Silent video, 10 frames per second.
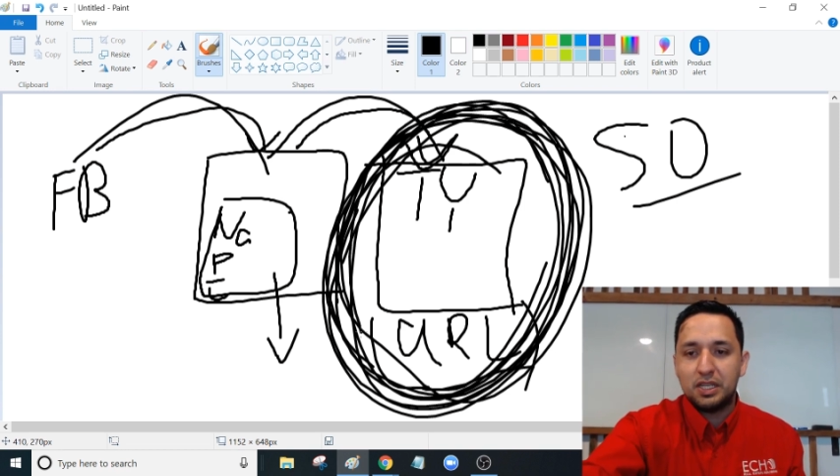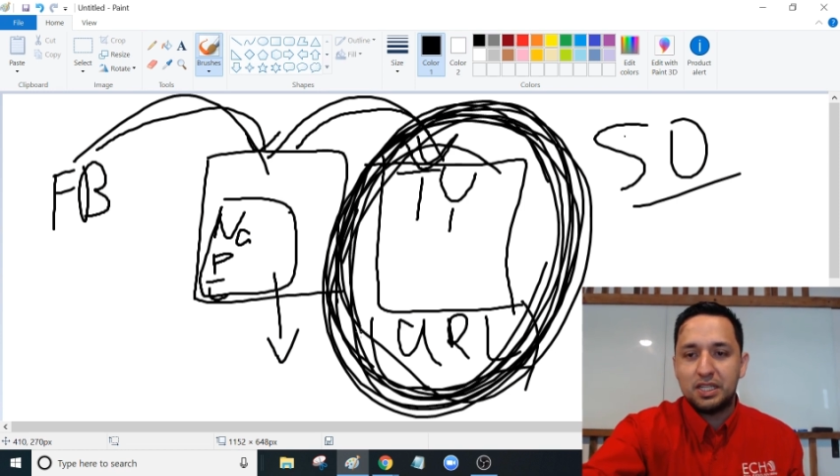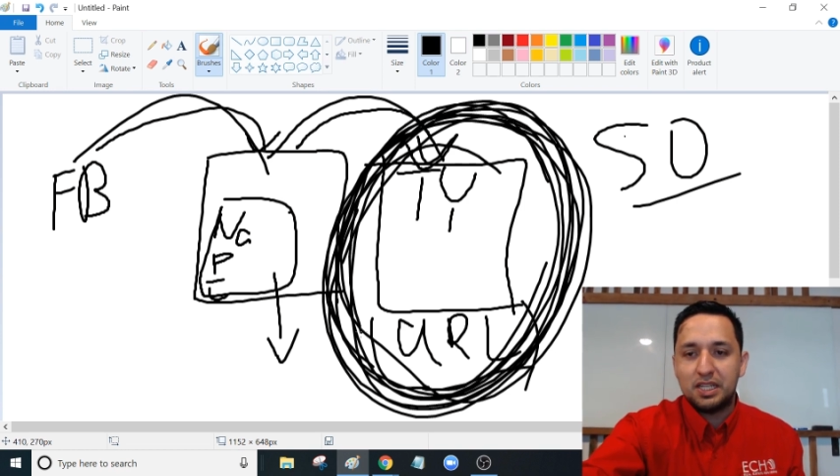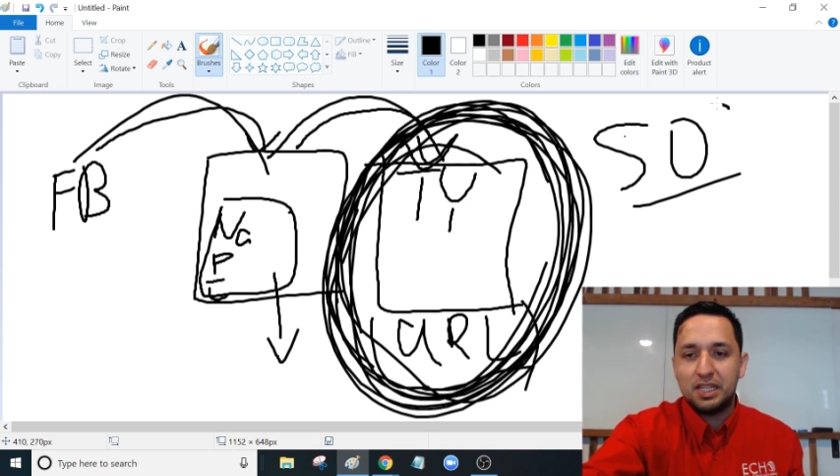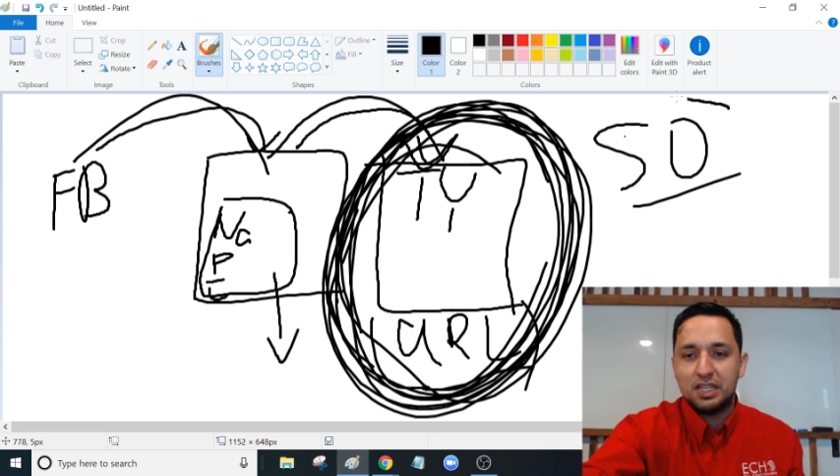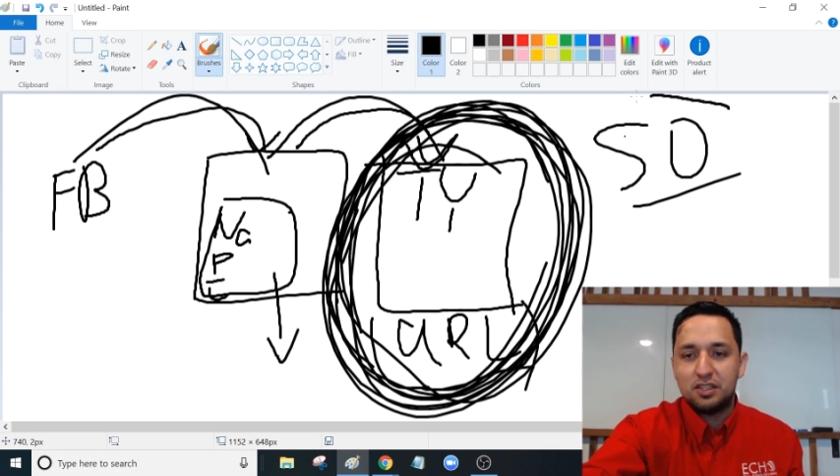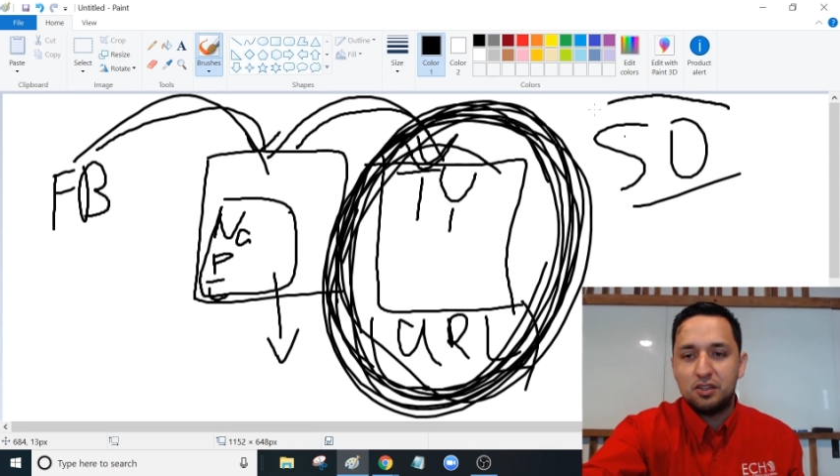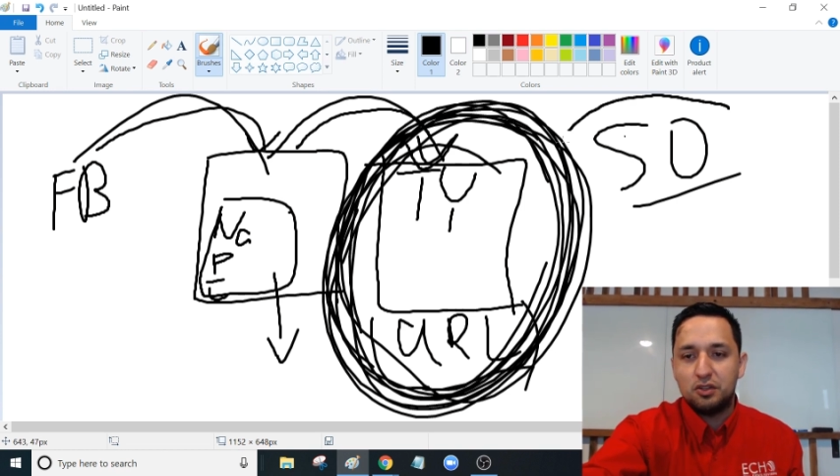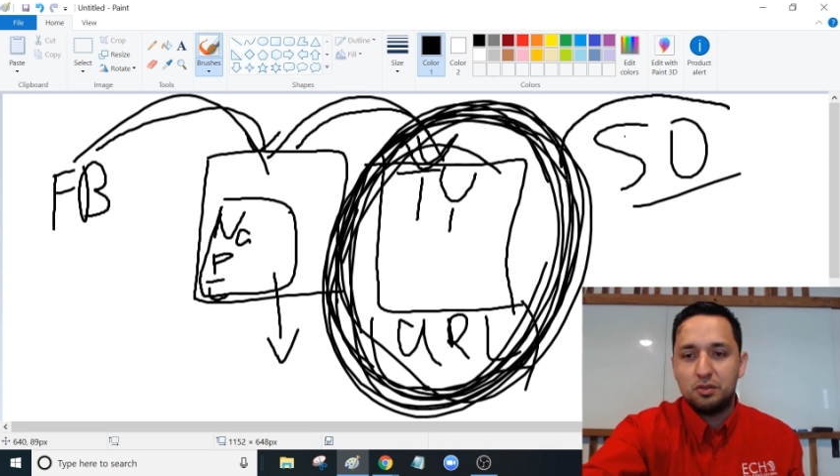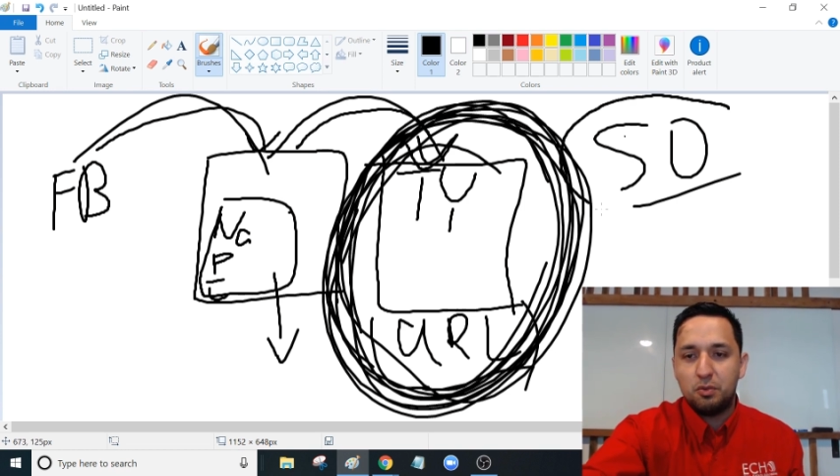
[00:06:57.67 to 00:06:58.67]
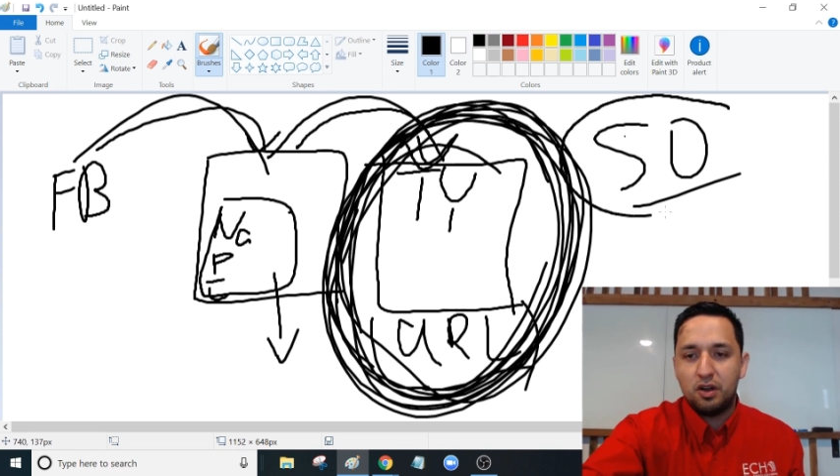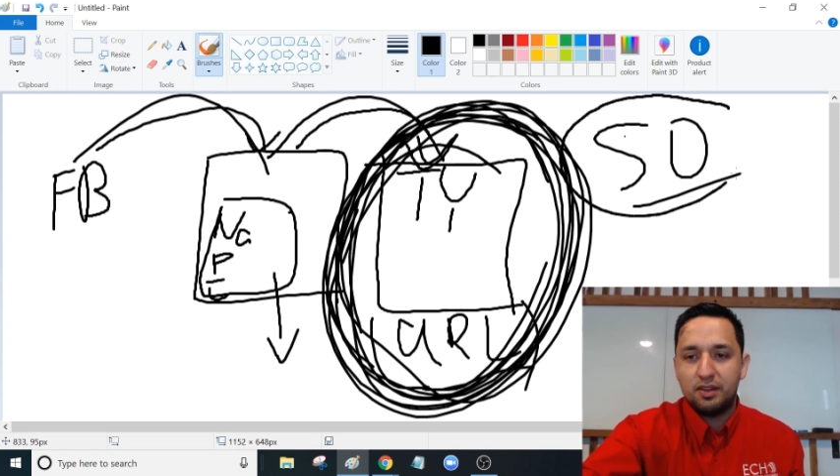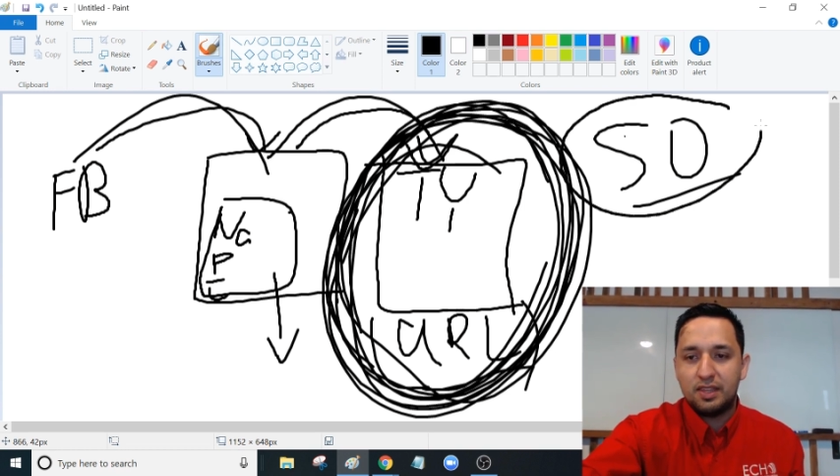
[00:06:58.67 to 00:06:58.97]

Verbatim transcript: is going to get so smart